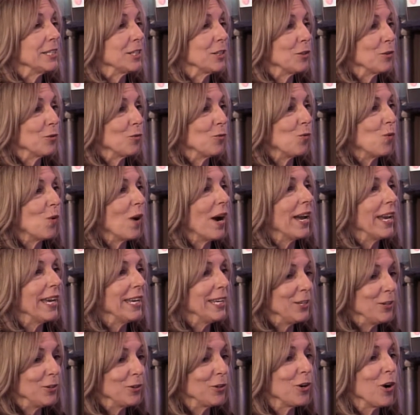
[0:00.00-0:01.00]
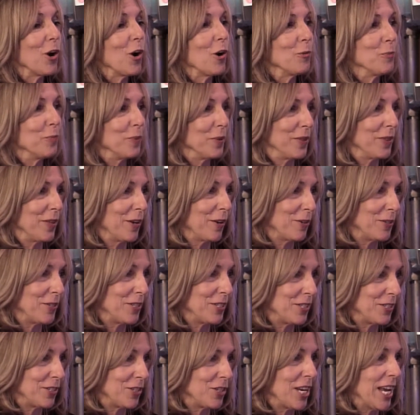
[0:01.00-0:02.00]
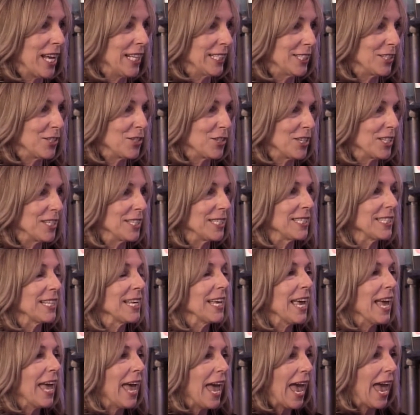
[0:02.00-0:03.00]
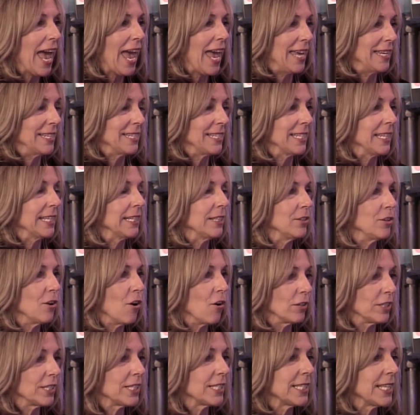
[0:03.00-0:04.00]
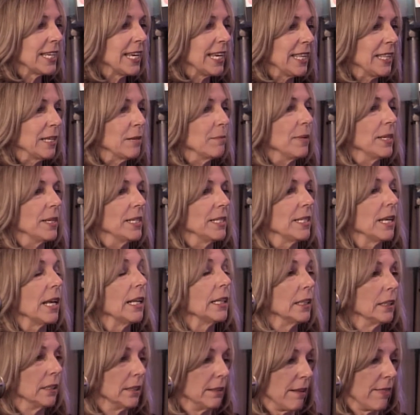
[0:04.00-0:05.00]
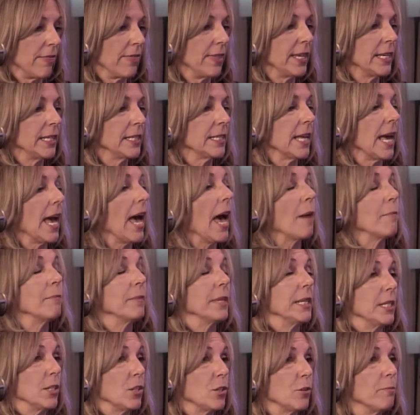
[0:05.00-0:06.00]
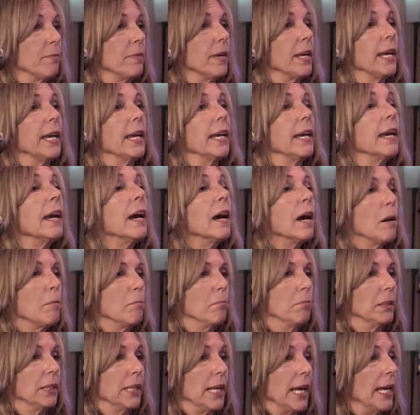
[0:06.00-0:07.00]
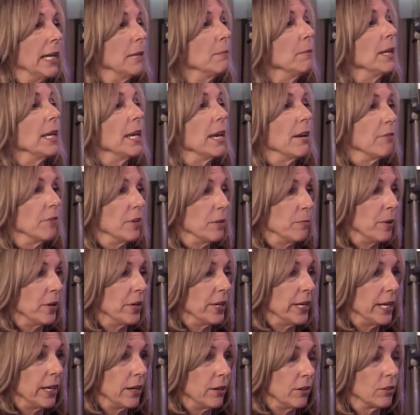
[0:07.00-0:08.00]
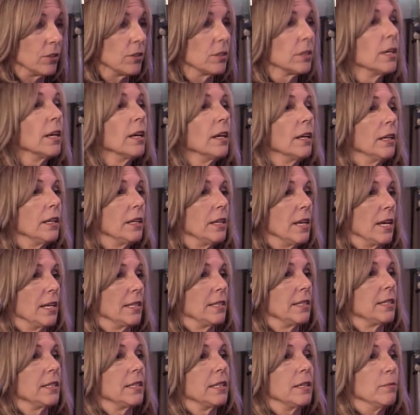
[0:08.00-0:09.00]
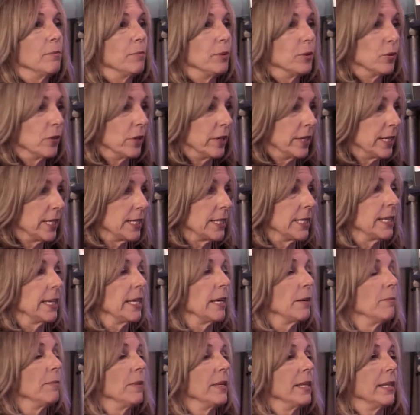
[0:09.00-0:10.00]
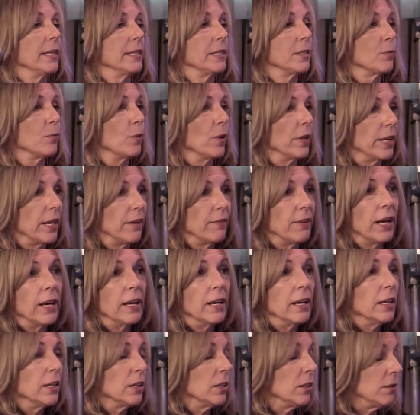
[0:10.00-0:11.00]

It is the way you cope with those challenges and not see them as things are happening to me, blaming everybody else. Yes, the employer doesn't give me this, whatever.